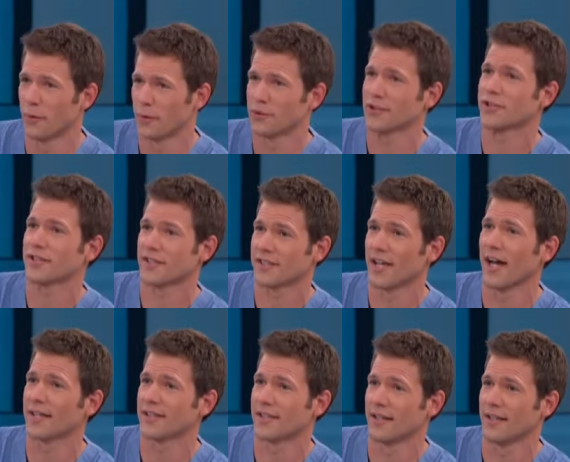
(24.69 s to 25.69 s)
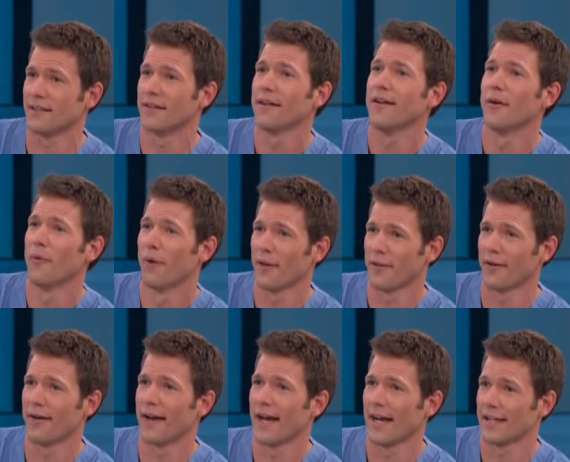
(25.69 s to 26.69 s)
we were just discussing
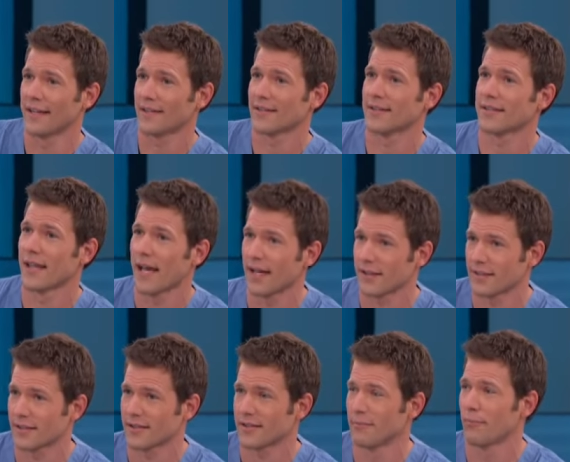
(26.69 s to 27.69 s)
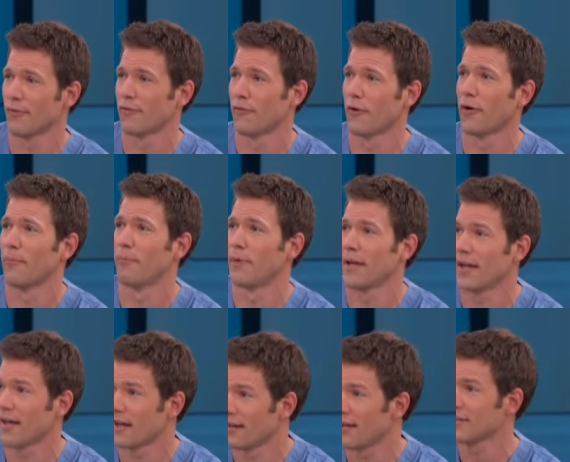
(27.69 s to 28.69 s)
whether or not sex before a big